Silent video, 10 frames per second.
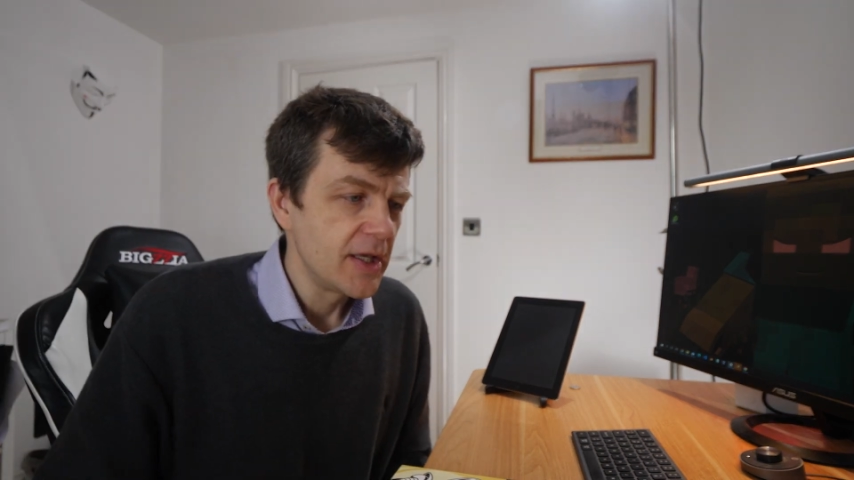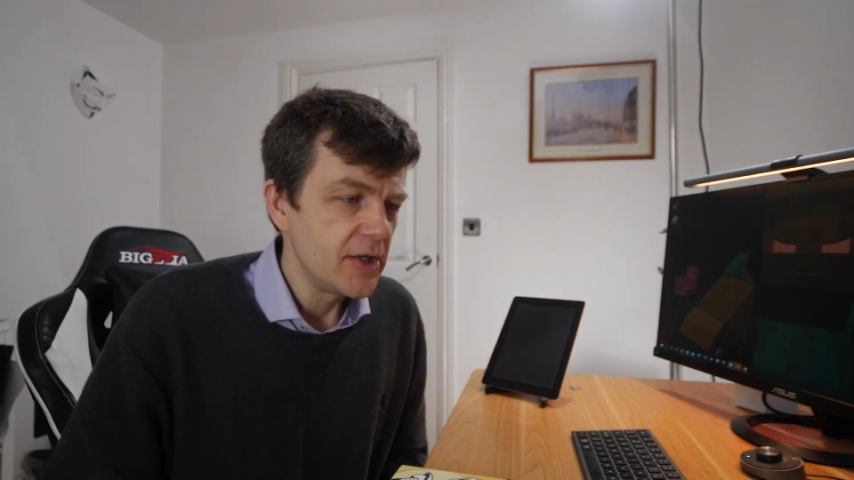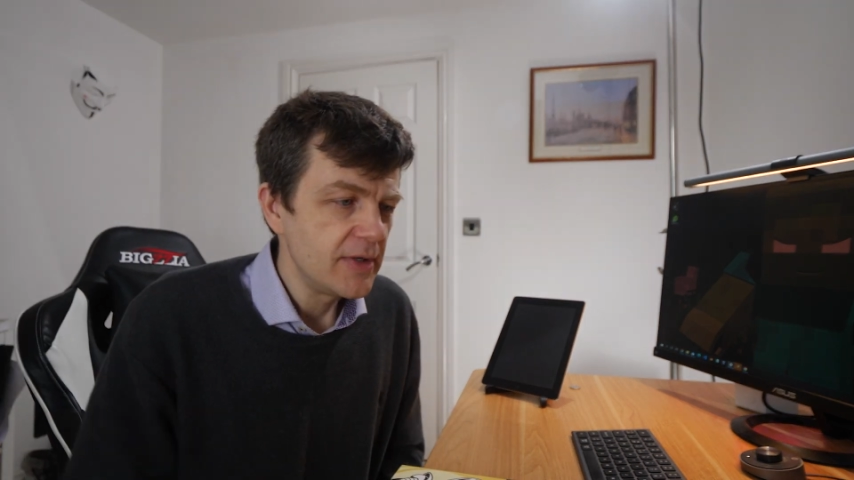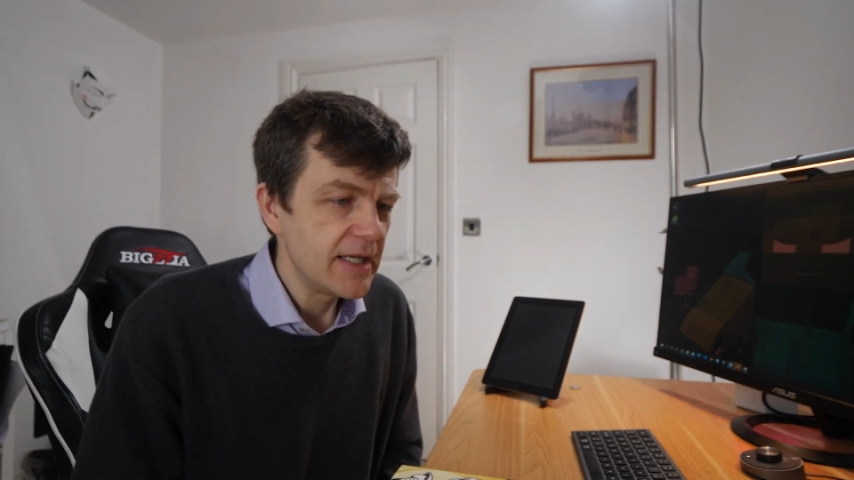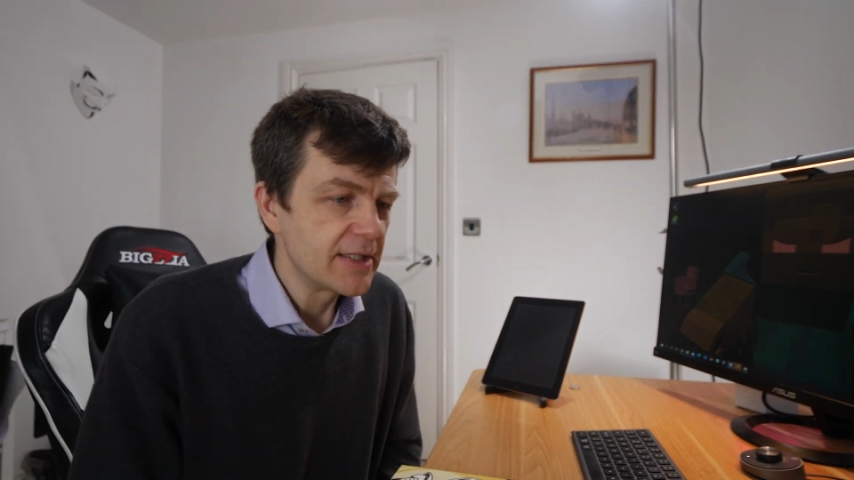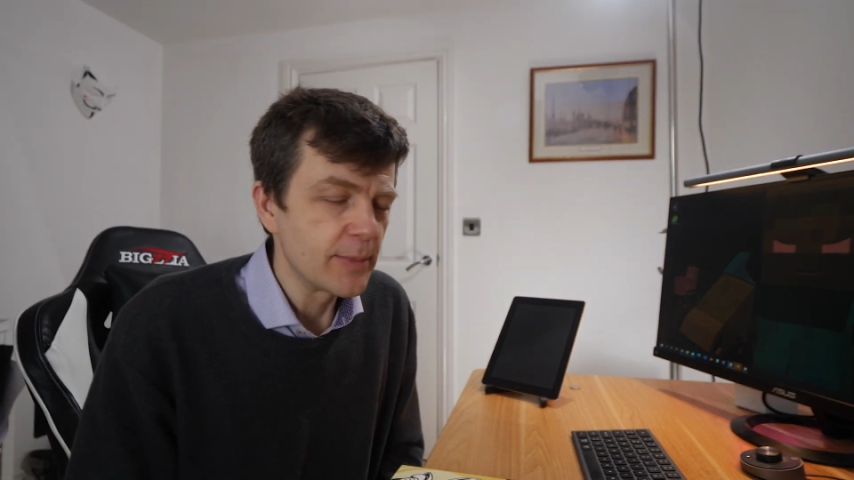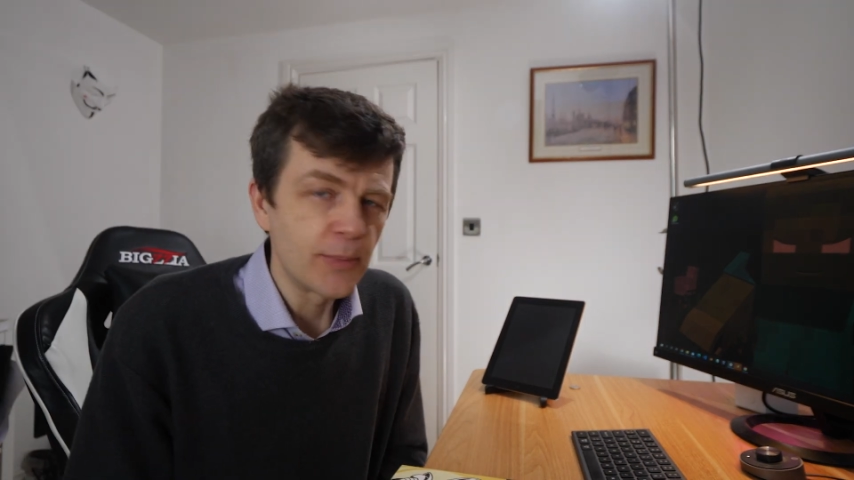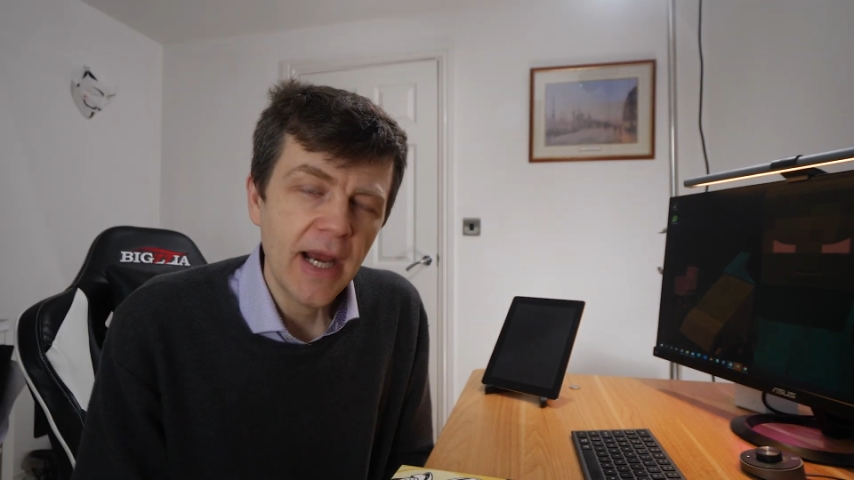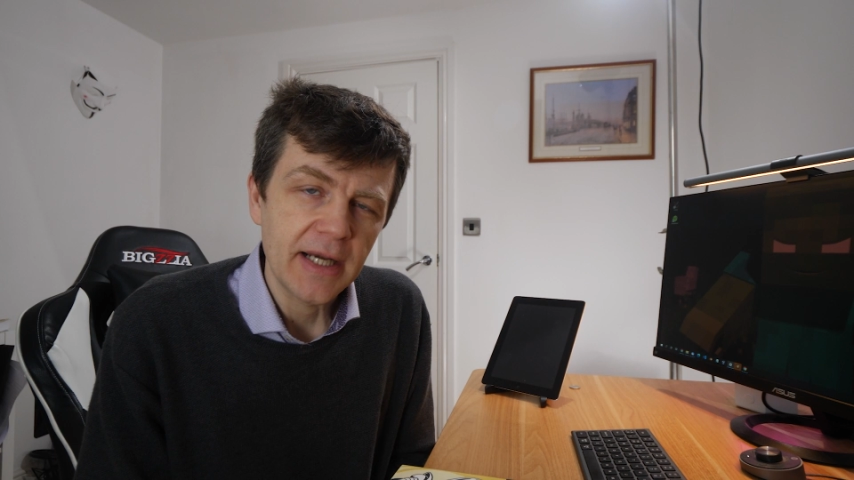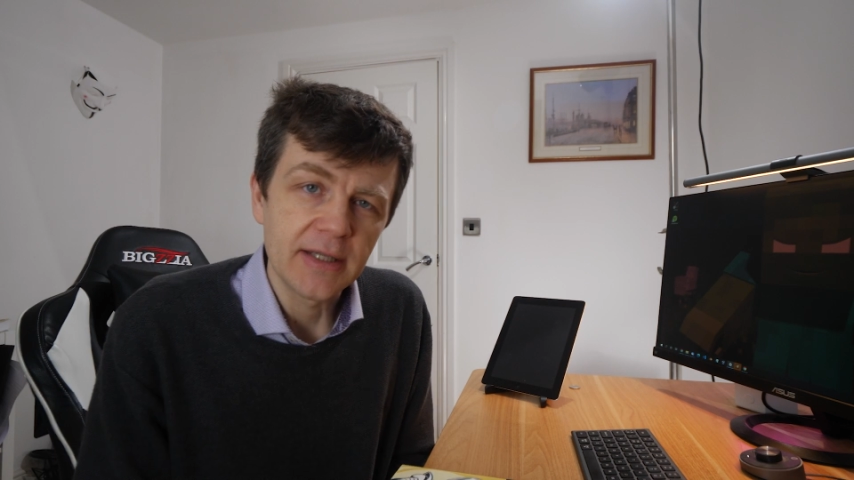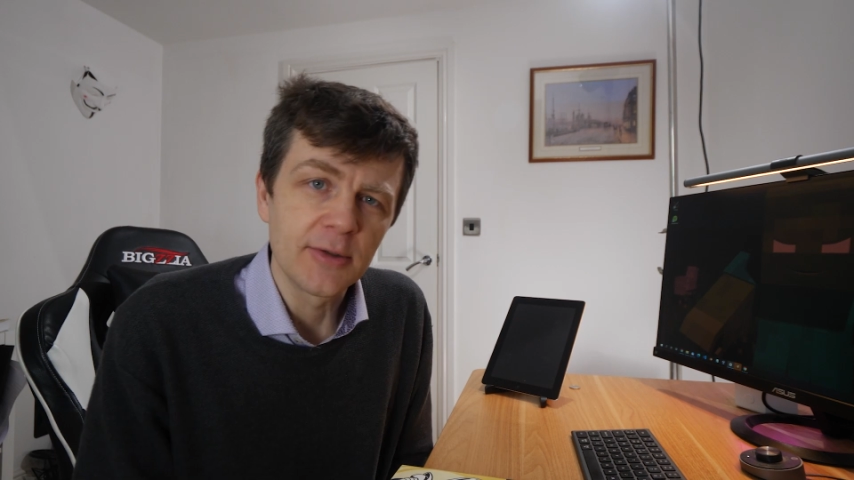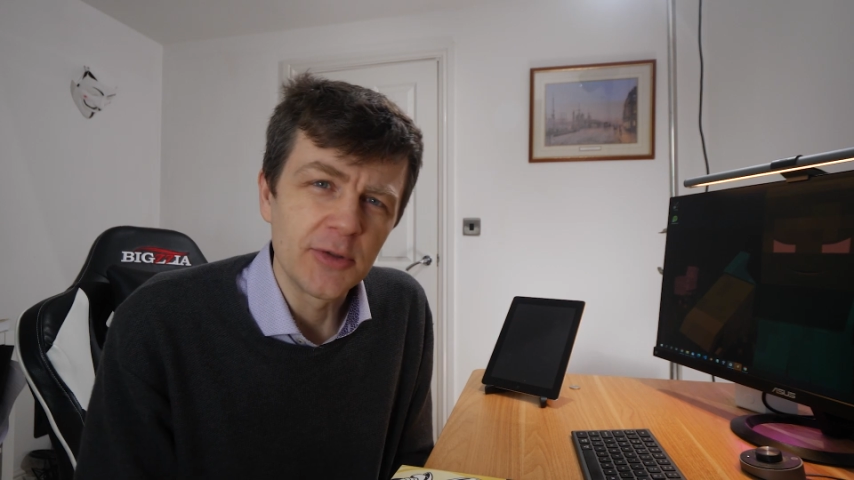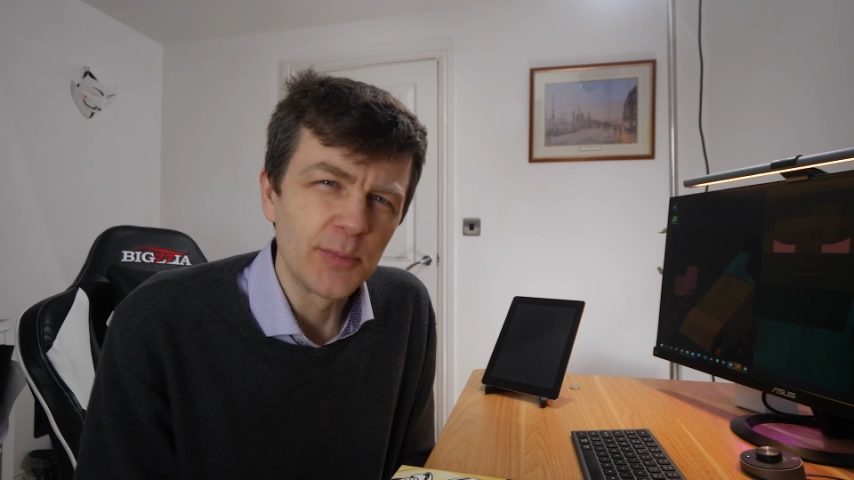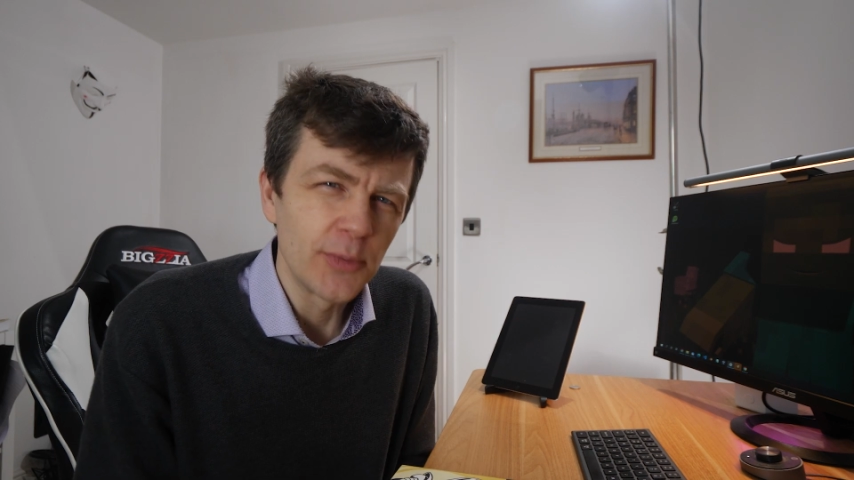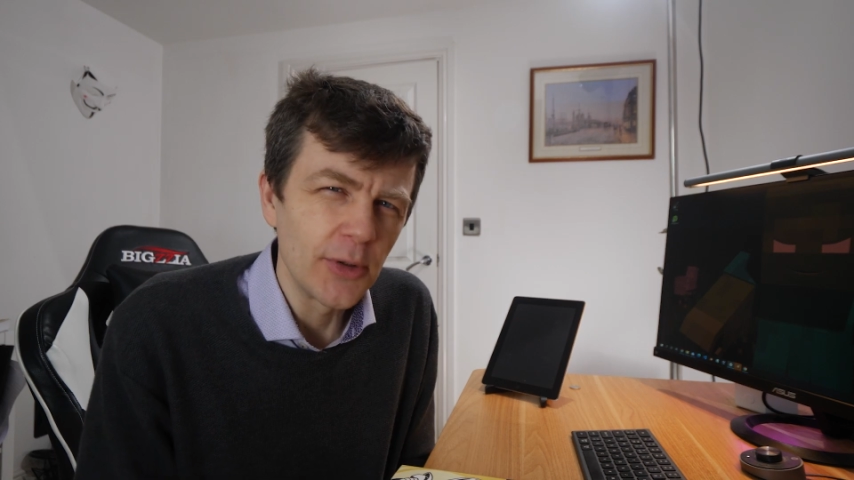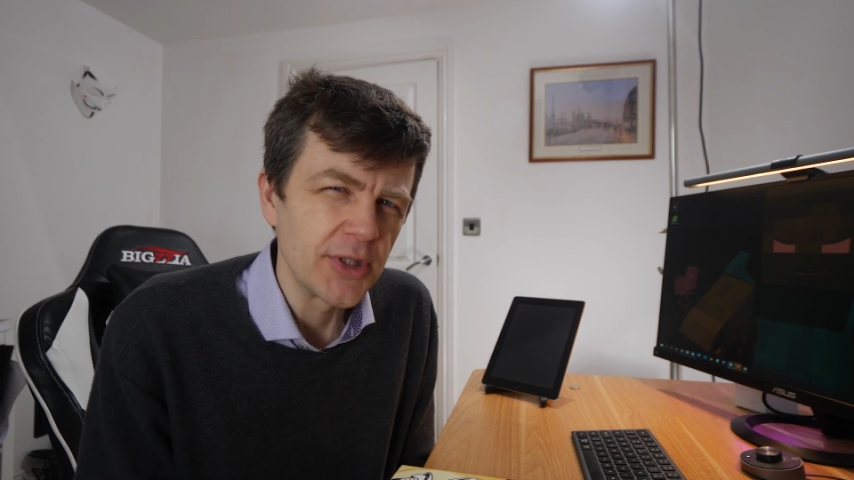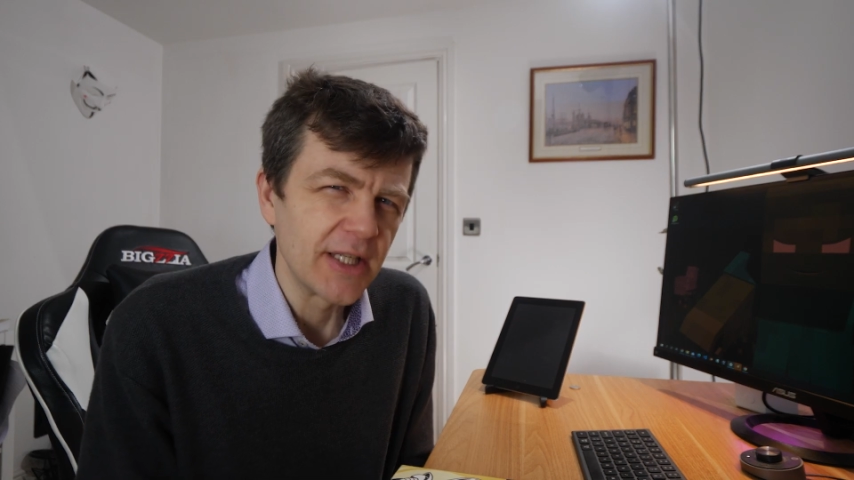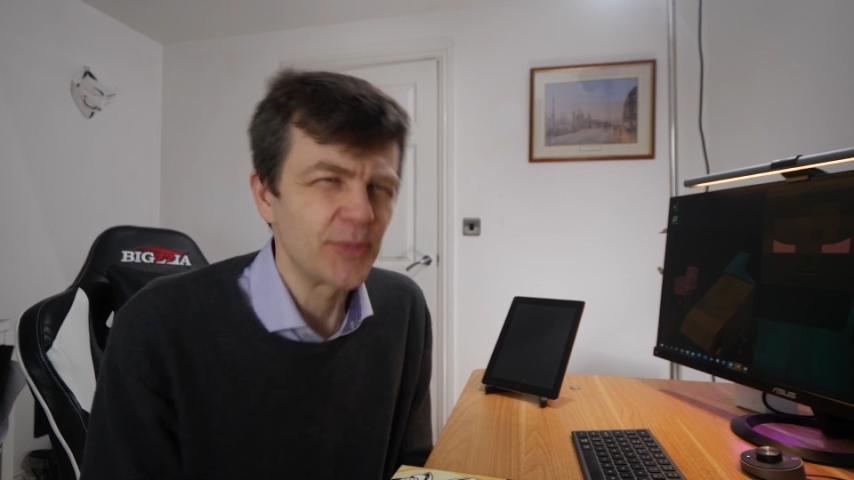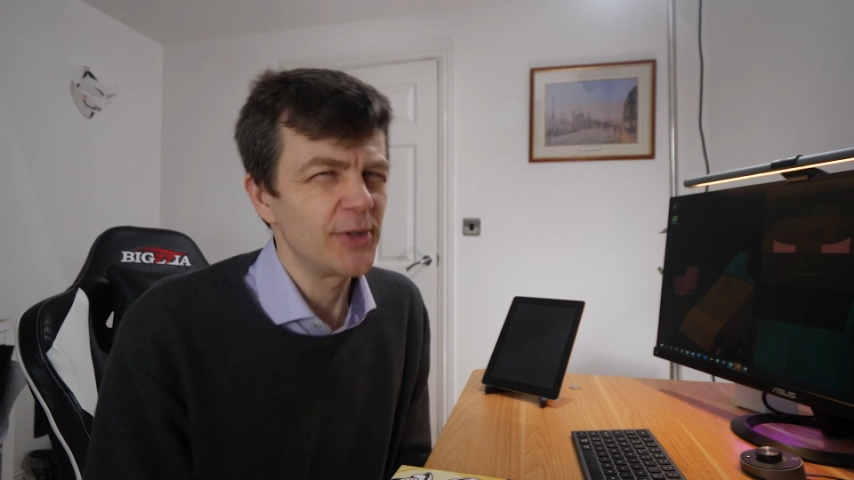you need to practice on some projects